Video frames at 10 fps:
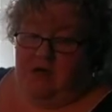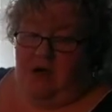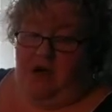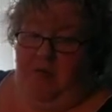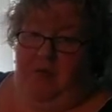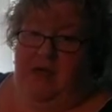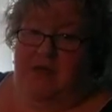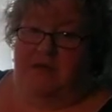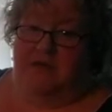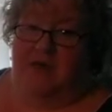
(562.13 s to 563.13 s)
a couple
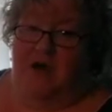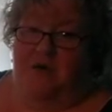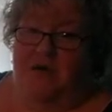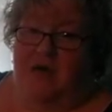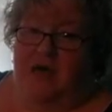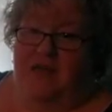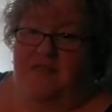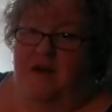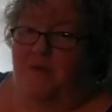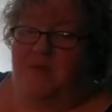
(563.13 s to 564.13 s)
weekends ago, and I
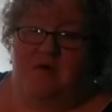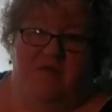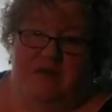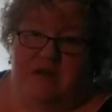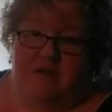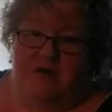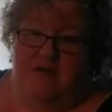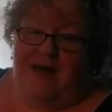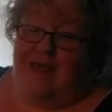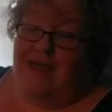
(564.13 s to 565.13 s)
thought, what a perfect time to do
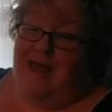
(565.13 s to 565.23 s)
that.